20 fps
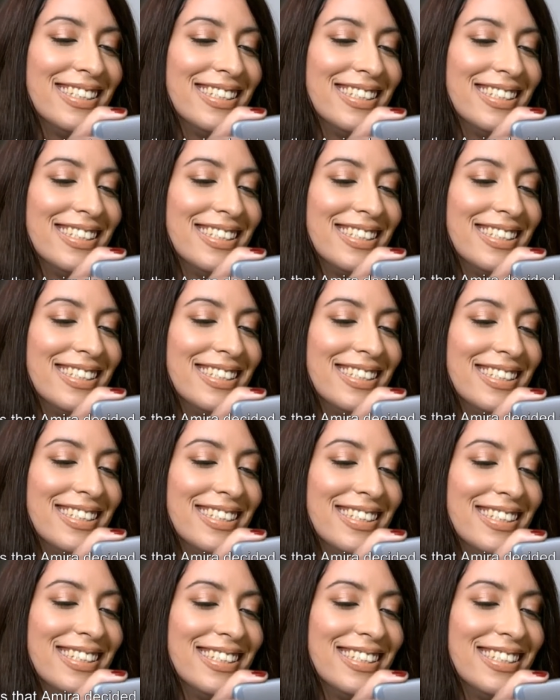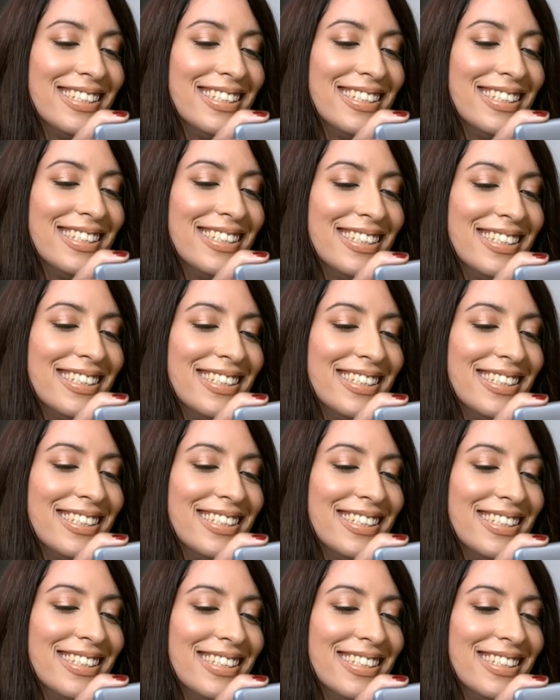
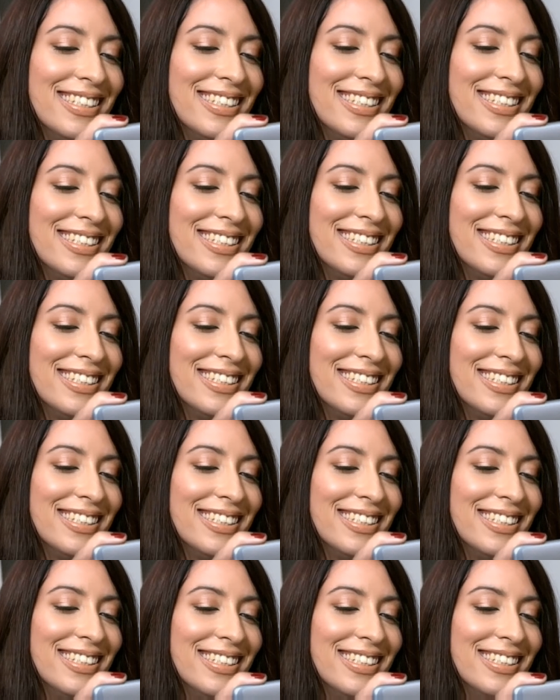(no one is talking)